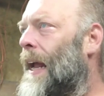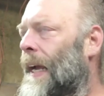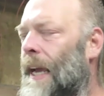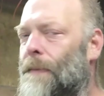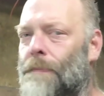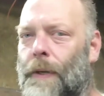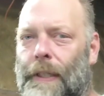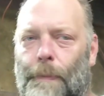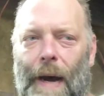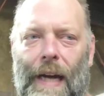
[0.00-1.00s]
And I gave him a
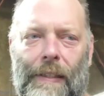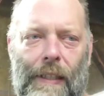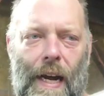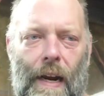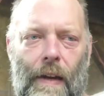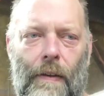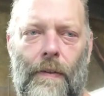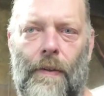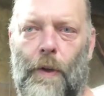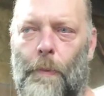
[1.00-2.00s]
deposit on it
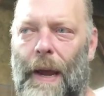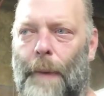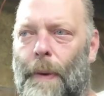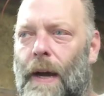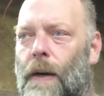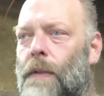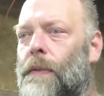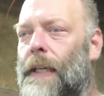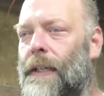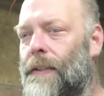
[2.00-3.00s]
through PayPal.
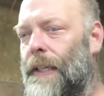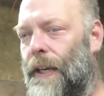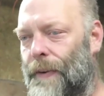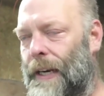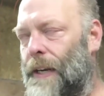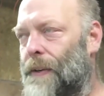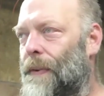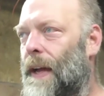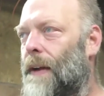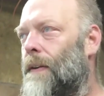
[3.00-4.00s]
He agreed to
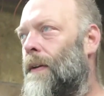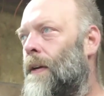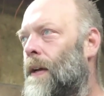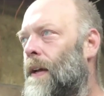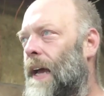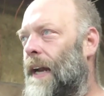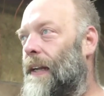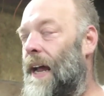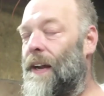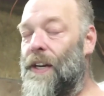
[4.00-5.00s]
do that. Had a
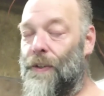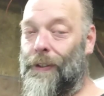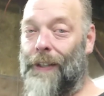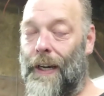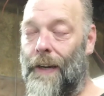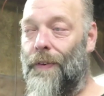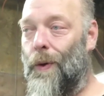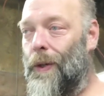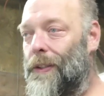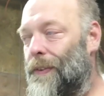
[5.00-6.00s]
lot of interest in it, of
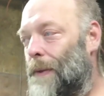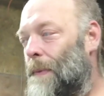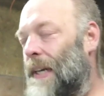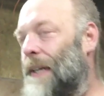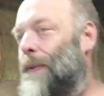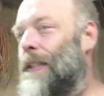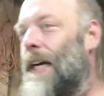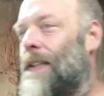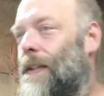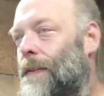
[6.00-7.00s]
course, for the money he was
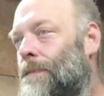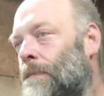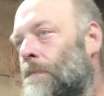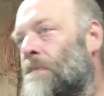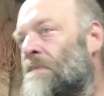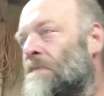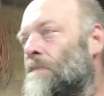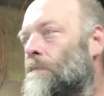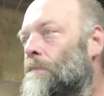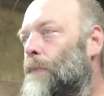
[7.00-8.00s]
asking.
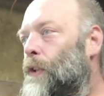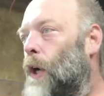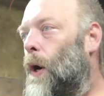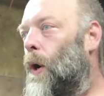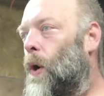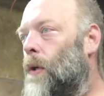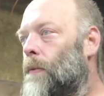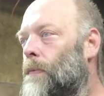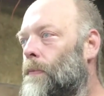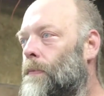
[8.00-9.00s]
So,
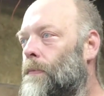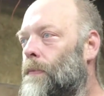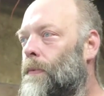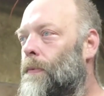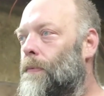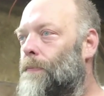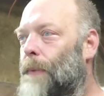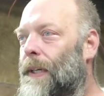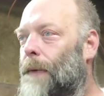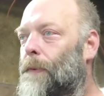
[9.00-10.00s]

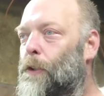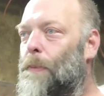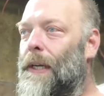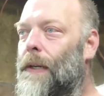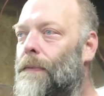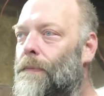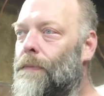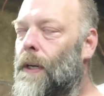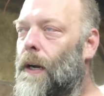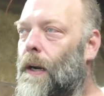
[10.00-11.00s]
bringing up the speed.
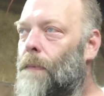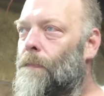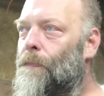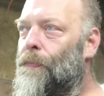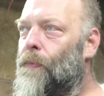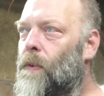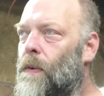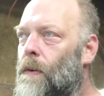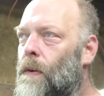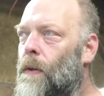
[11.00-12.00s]

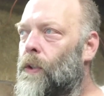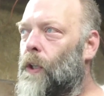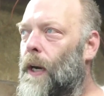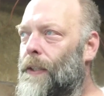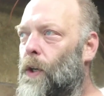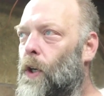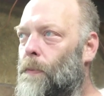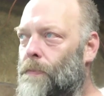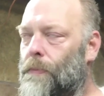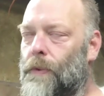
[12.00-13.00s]
So I
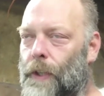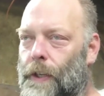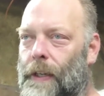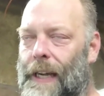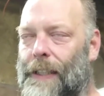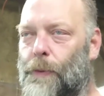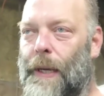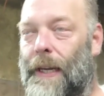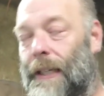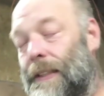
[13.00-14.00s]
told him during the last
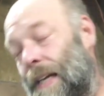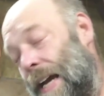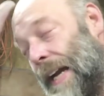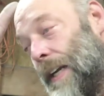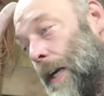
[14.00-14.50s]
week, I said, hey,